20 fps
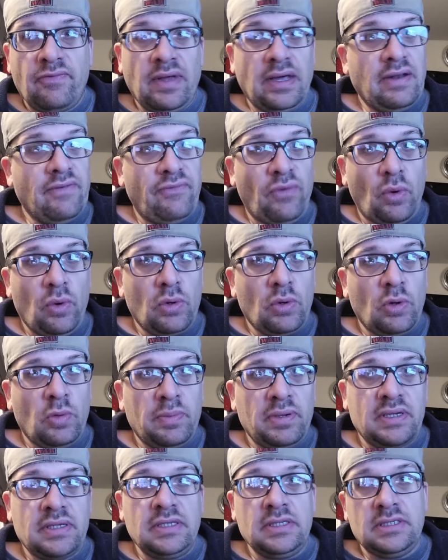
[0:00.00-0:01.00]
not a photo,
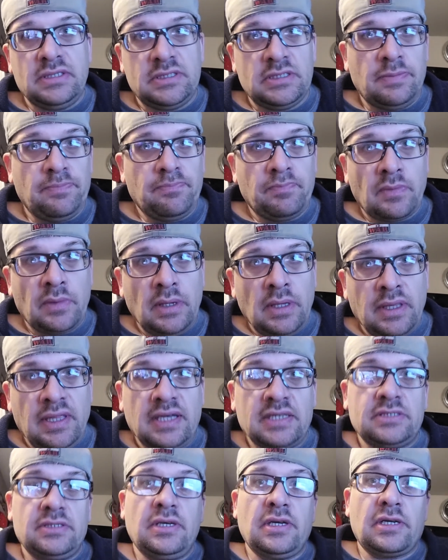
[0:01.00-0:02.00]
because
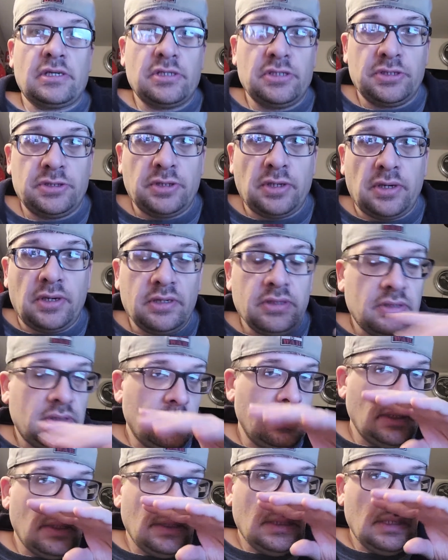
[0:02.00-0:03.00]
that's an extra
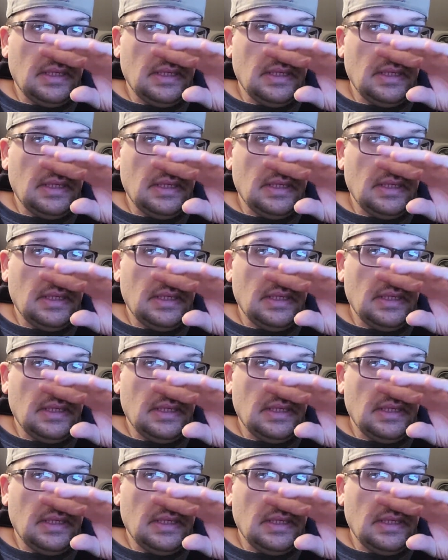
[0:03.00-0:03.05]
charge.